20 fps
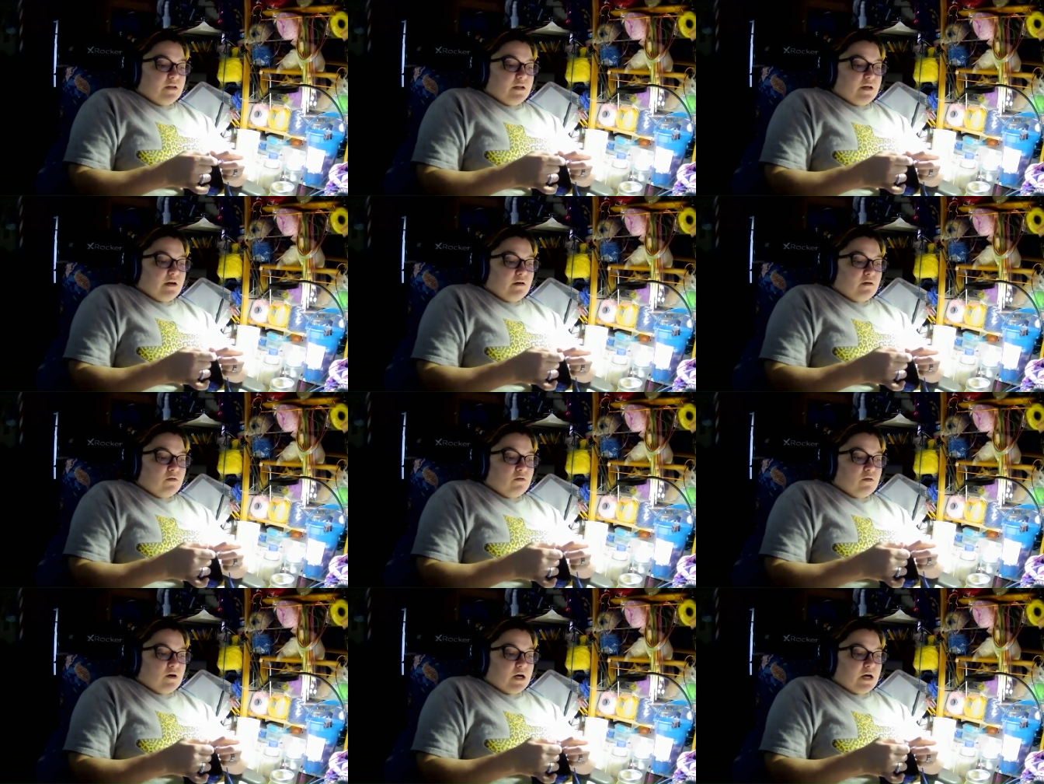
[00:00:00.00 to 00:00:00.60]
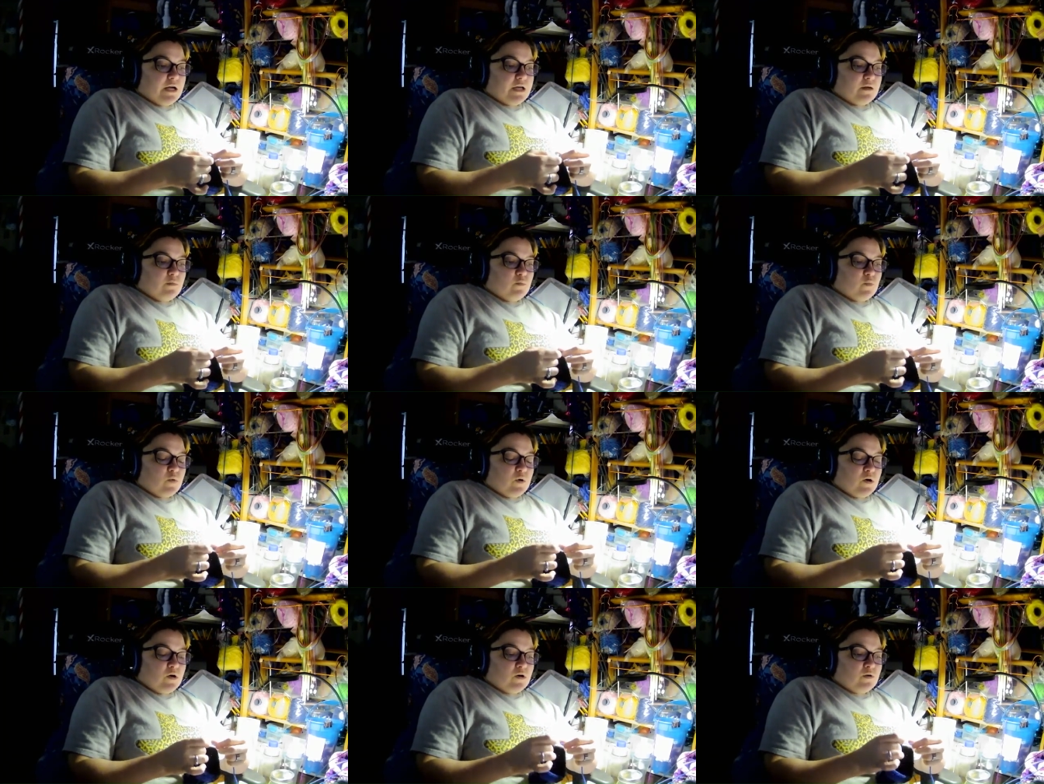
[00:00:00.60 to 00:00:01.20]
Now I
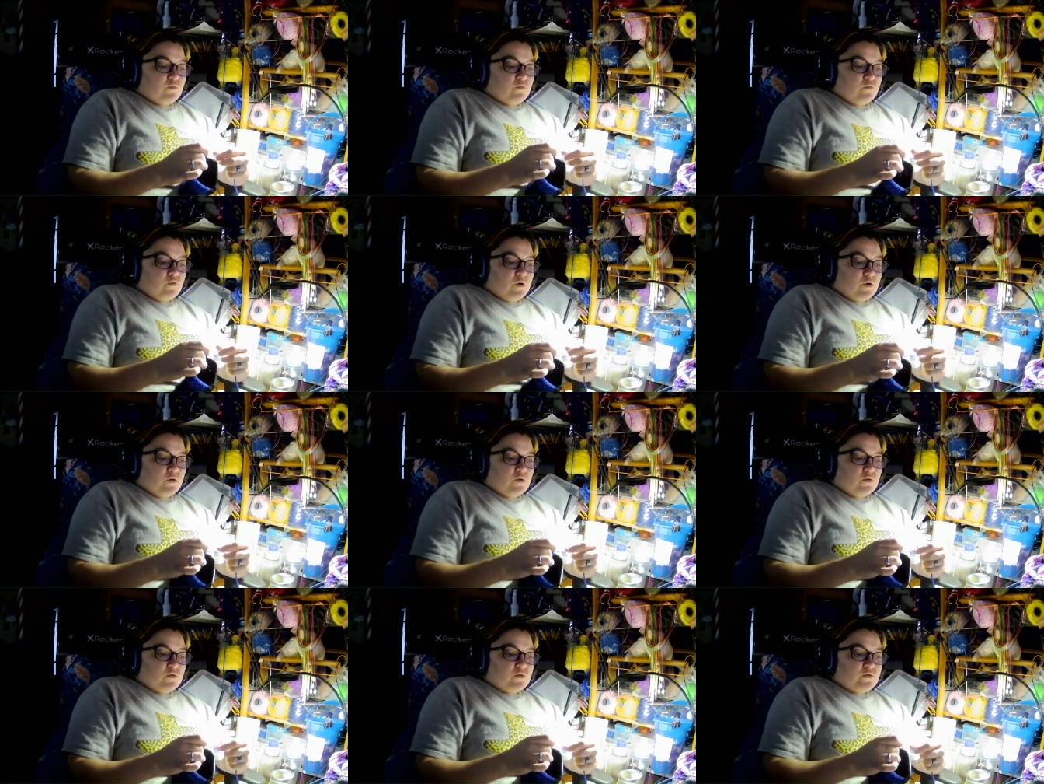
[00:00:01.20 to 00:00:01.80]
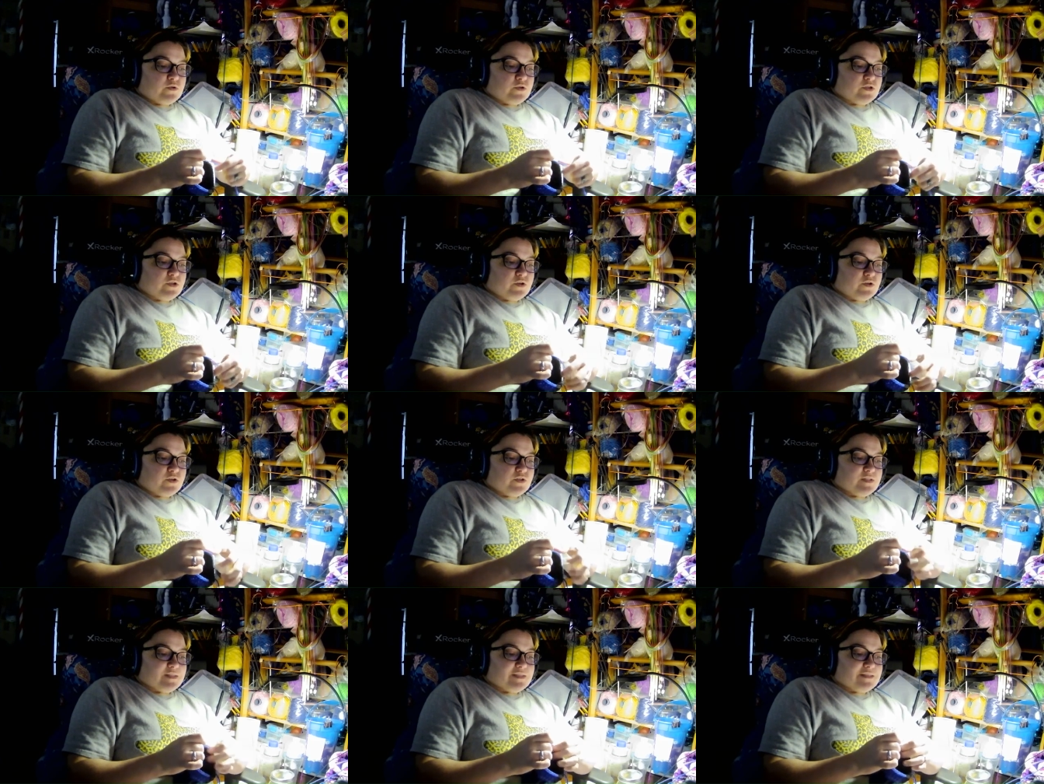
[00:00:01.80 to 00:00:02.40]
am on rows
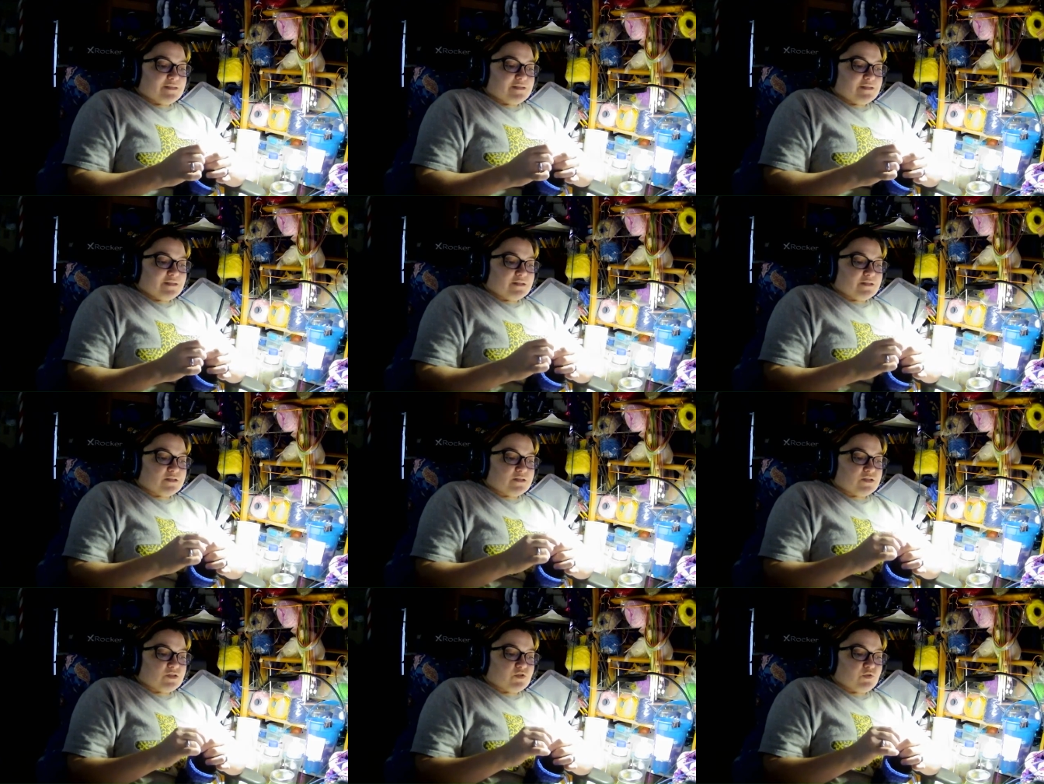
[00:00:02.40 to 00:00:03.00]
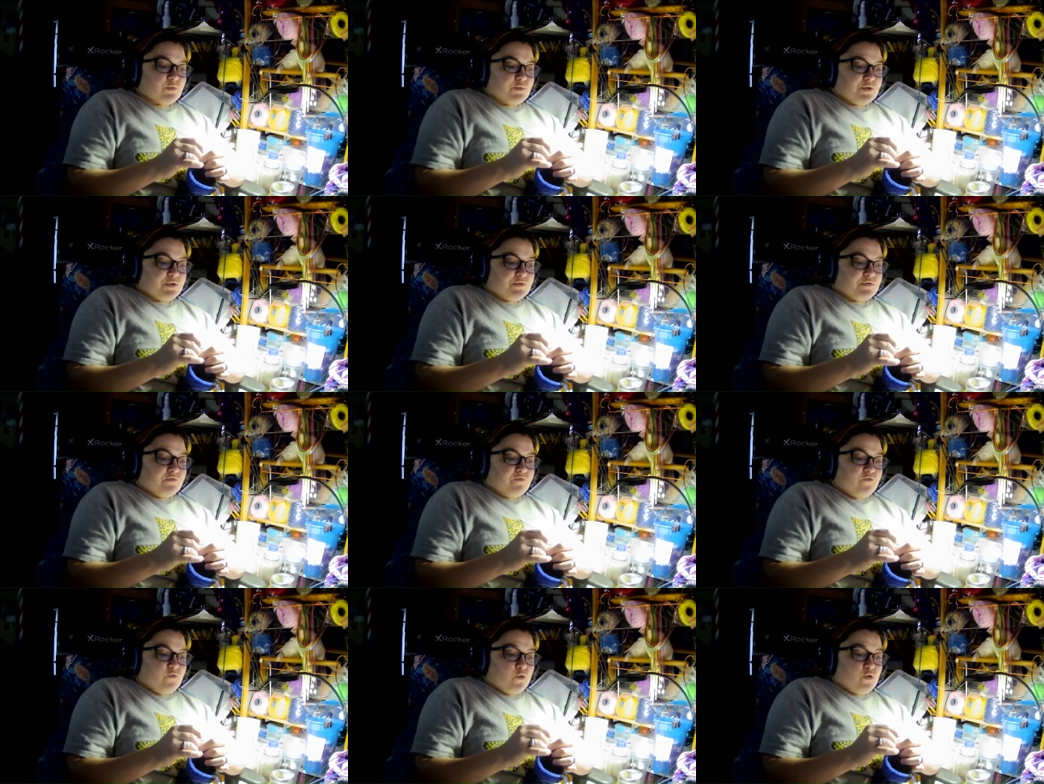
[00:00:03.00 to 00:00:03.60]
6
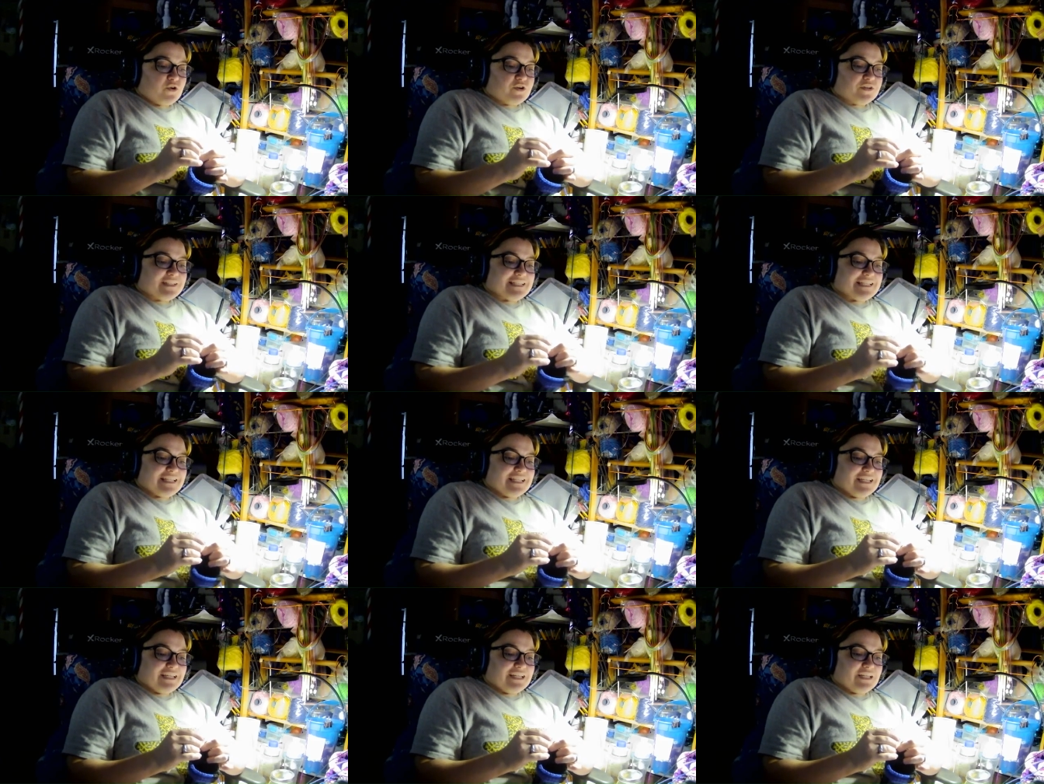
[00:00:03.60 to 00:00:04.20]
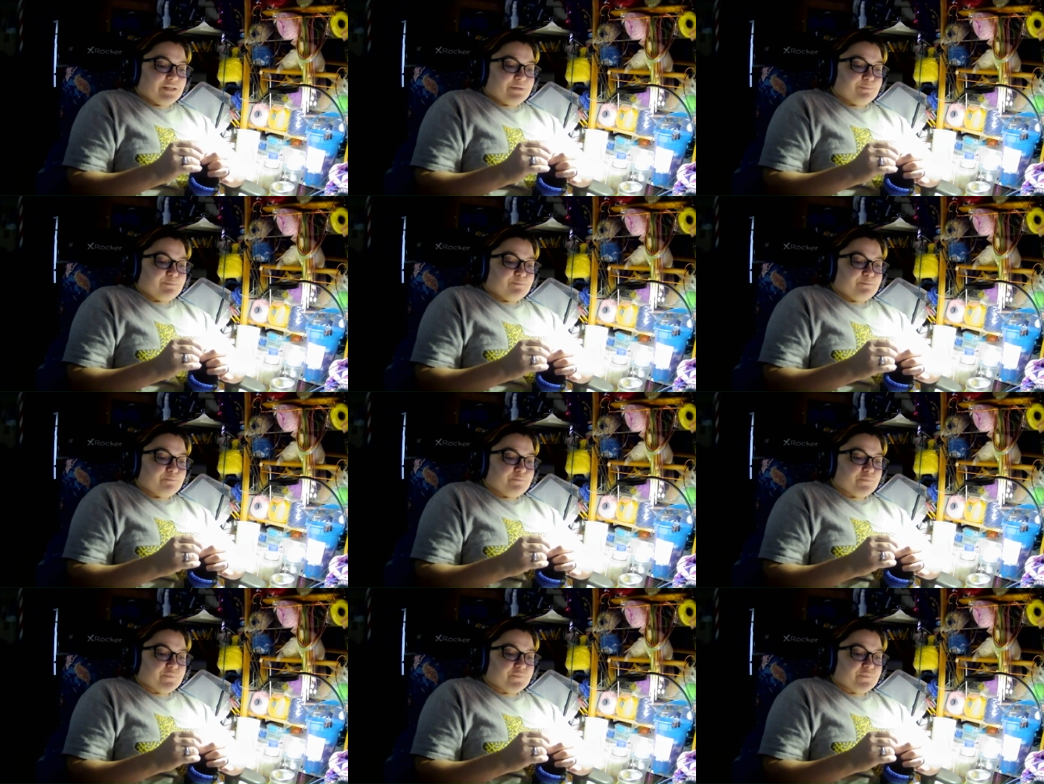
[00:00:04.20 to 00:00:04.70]
through 14,